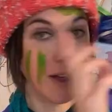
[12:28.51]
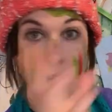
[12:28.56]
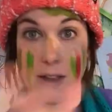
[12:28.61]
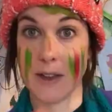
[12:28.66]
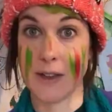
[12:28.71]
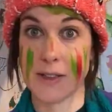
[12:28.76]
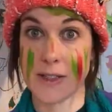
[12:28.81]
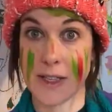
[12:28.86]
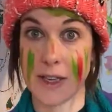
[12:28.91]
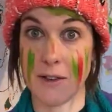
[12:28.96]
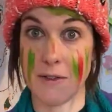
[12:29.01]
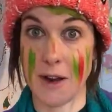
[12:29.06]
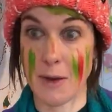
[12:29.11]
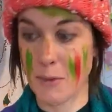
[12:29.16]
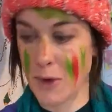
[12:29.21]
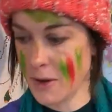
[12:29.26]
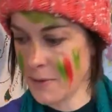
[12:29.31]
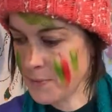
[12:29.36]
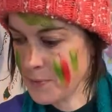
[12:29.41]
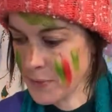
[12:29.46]
you'll see a
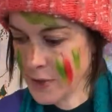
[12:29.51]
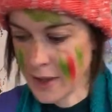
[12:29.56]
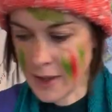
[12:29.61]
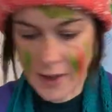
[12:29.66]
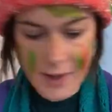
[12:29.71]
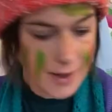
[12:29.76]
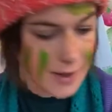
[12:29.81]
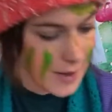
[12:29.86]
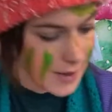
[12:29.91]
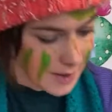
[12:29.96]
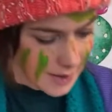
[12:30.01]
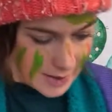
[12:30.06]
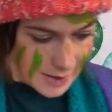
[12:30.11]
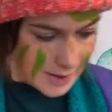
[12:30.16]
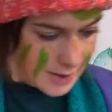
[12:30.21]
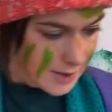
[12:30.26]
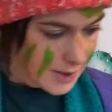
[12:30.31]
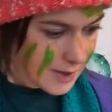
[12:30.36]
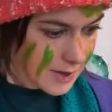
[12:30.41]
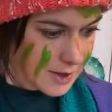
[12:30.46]
rainbow.
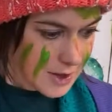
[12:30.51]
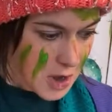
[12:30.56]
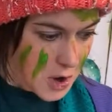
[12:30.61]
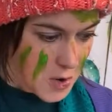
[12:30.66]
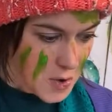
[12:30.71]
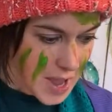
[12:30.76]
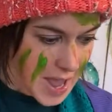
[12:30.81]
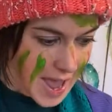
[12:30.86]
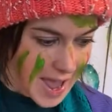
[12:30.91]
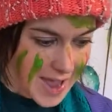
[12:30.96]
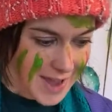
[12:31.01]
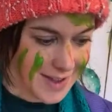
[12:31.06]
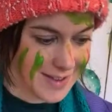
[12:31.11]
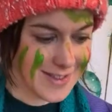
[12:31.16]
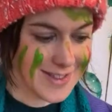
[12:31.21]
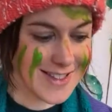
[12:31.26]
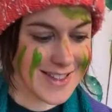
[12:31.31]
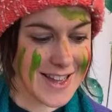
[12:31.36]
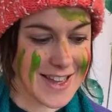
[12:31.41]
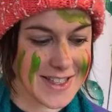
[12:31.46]
Okay,
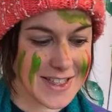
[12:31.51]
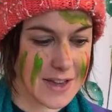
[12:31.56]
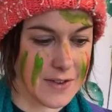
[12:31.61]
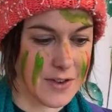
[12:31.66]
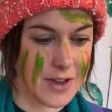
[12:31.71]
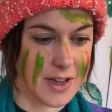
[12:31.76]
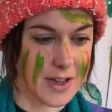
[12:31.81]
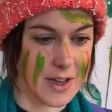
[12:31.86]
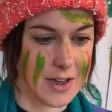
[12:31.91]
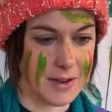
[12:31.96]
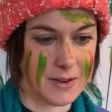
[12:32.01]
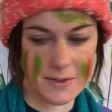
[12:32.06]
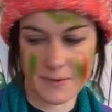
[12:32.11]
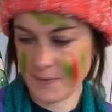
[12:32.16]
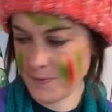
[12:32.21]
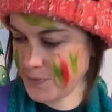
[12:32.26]
so let's give it a go.